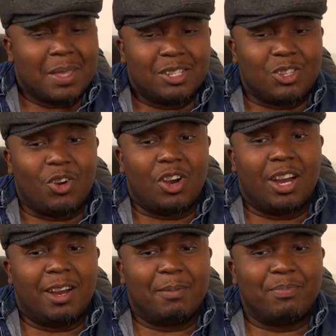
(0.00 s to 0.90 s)
So
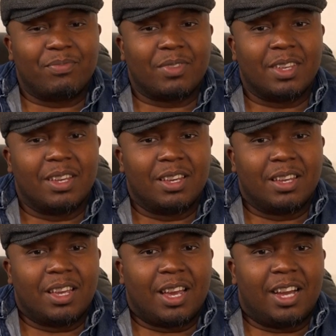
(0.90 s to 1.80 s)

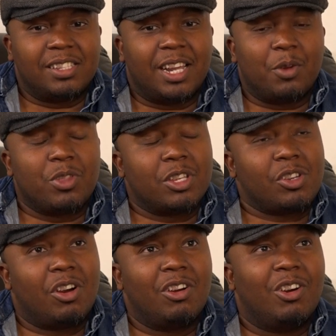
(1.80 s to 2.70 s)
I started with a
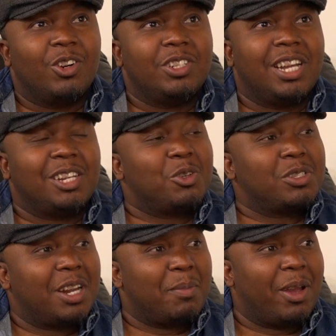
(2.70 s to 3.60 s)
song called Na
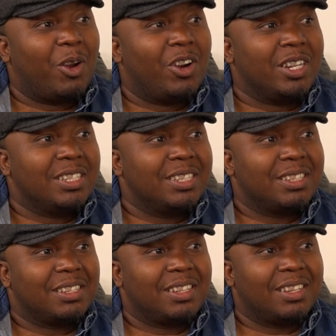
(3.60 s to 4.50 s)
Totala Mayo Wandi.
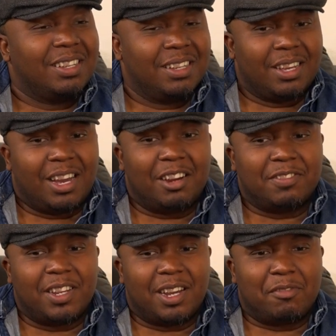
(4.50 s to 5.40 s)

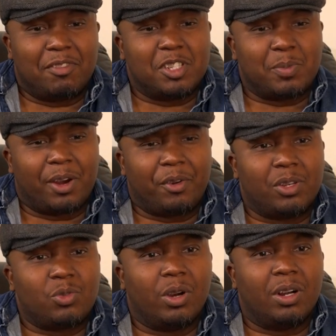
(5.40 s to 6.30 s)
After I finished my
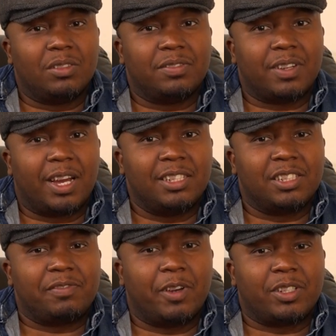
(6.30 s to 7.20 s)
grade 12, I
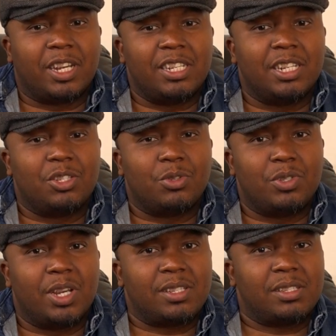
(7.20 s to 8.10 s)
just felt I needed to
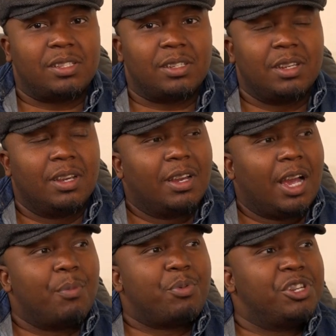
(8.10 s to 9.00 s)
just,
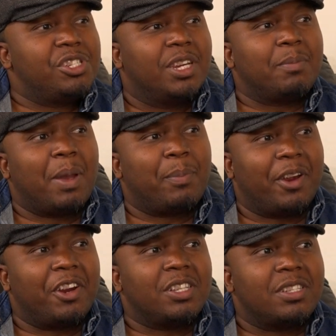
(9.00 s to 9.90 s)
appreciate my
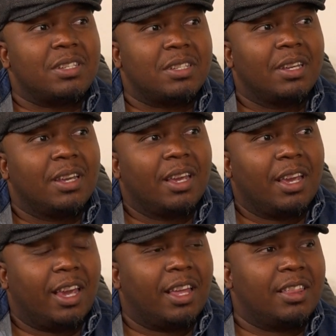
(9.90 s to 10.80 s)
parents.
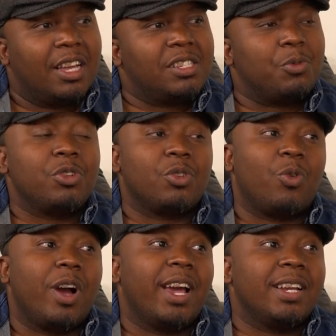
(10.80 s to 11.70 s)
Mm-hmm. And that's the reason
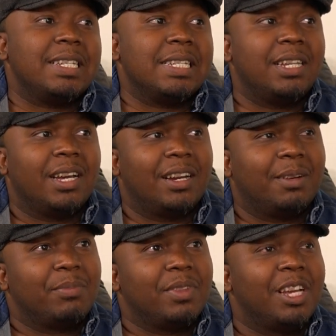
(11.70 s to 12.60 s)
why I did
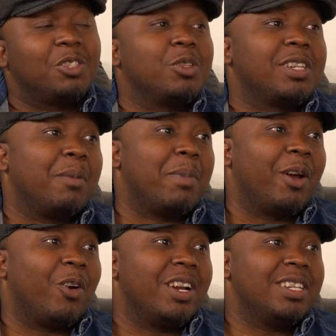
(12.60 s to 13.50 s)
Natotela
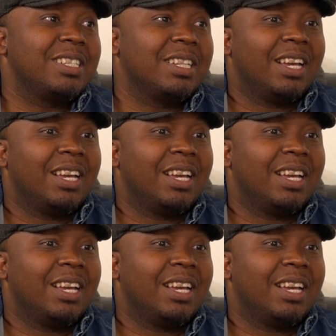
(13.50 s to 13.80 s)
Mayowandi.